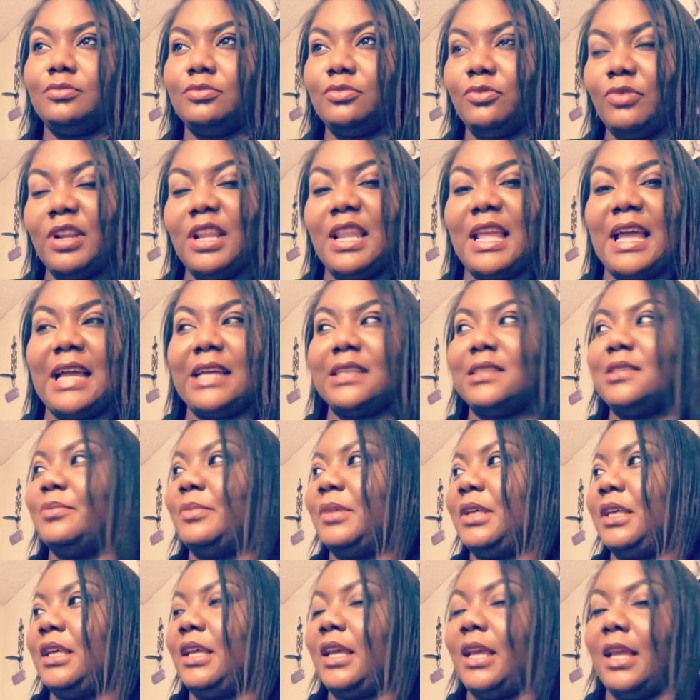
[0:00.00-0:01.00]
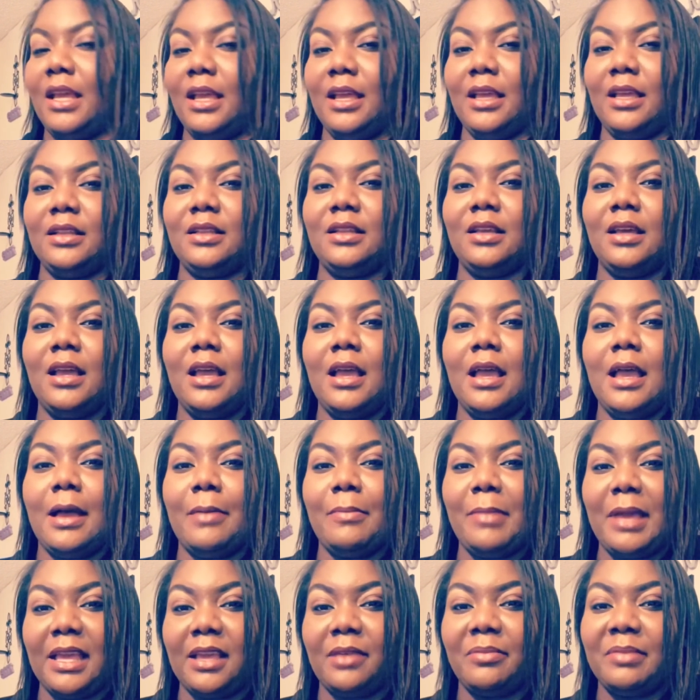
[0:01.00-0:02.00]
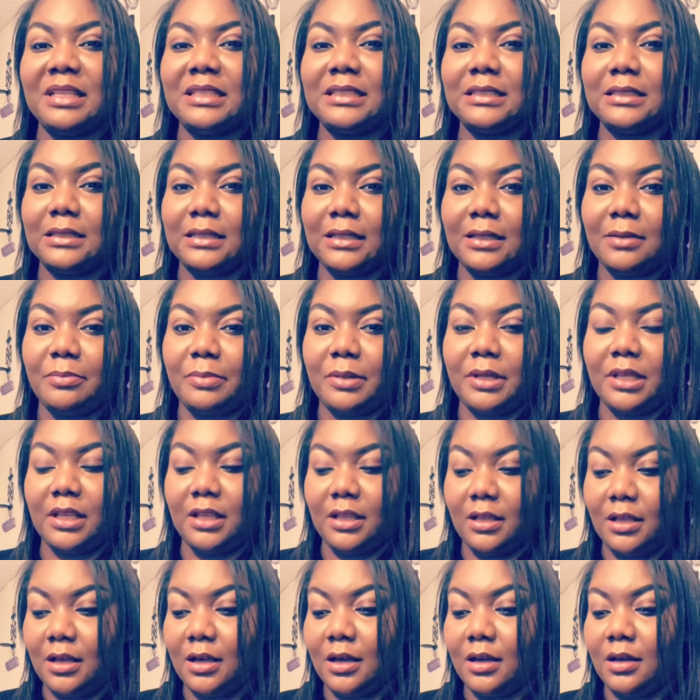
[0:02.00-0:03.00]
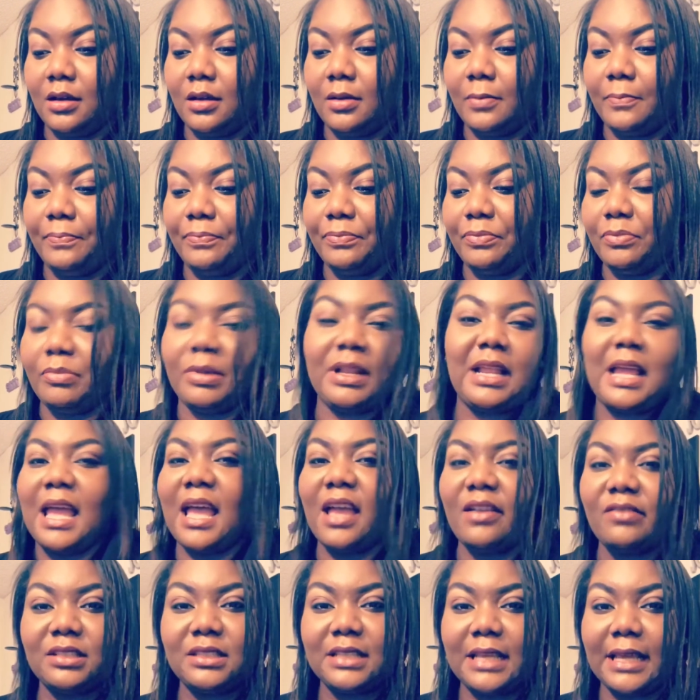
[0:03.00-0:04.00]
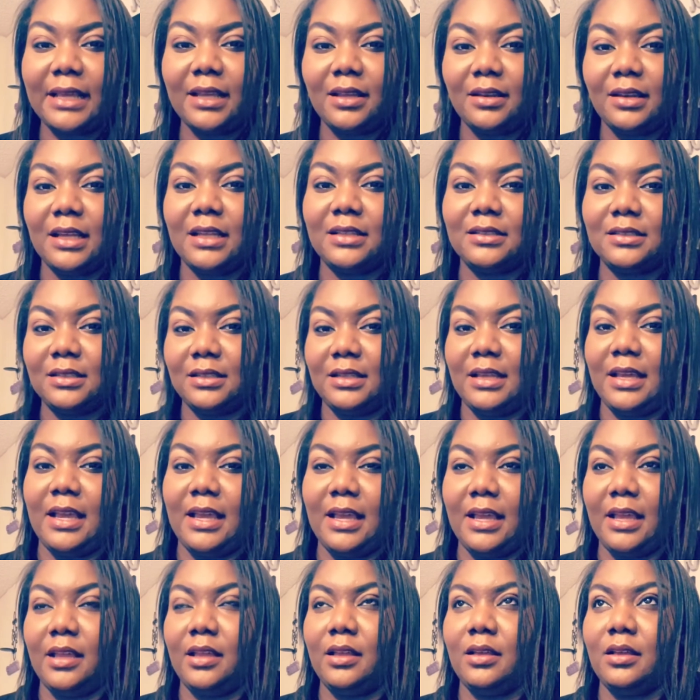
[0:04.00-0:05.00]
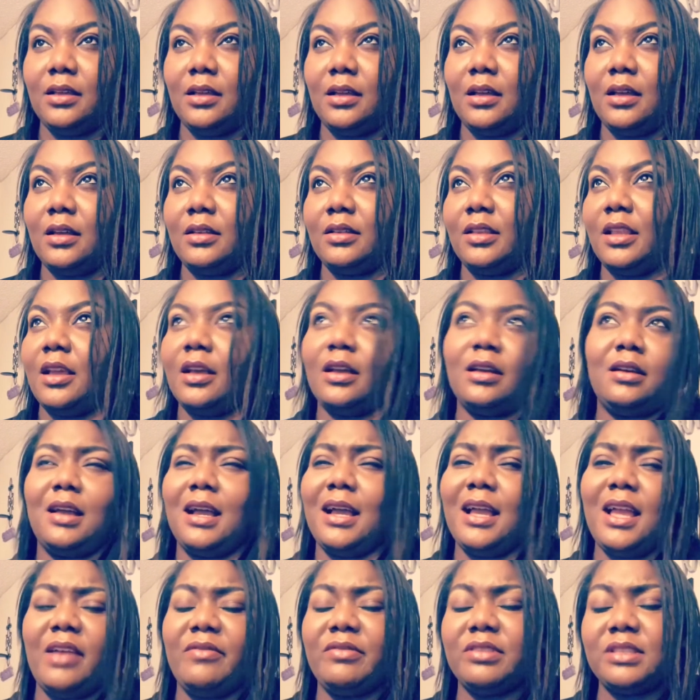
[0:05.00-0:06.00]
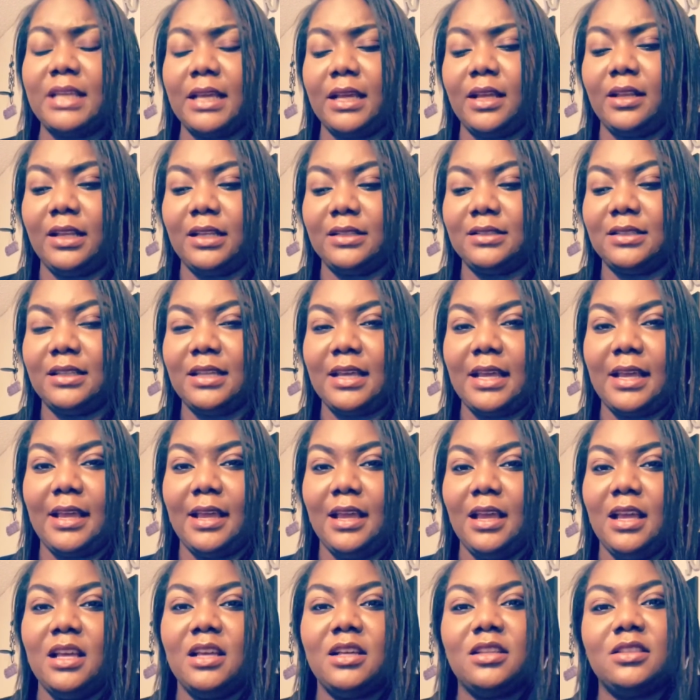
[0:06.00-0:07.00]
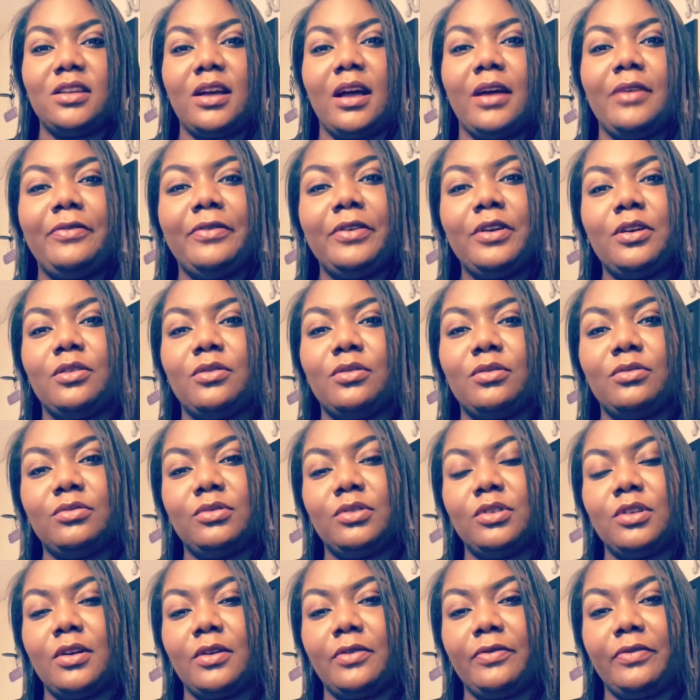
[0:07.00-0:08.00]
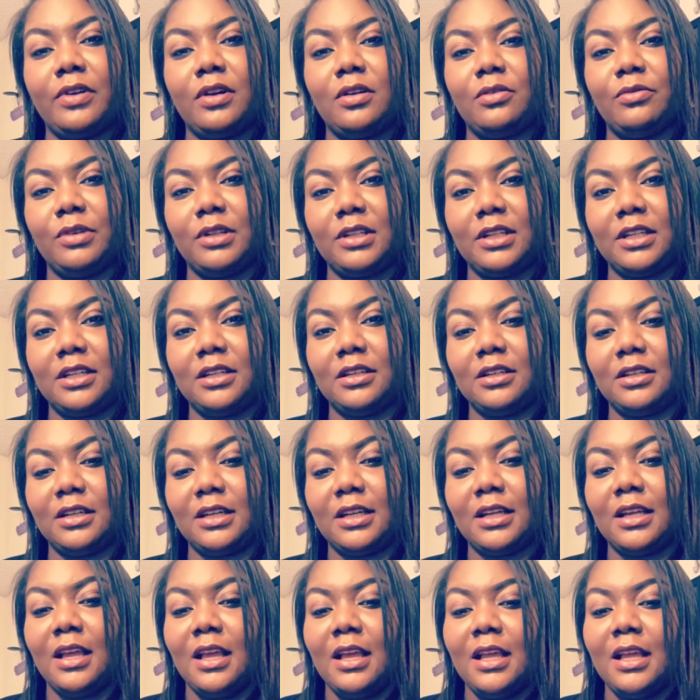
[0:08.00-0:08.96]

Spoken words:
relax me and make me sleepy, but I haven't taken that today. I haven't taken that today, so I feel felt really good.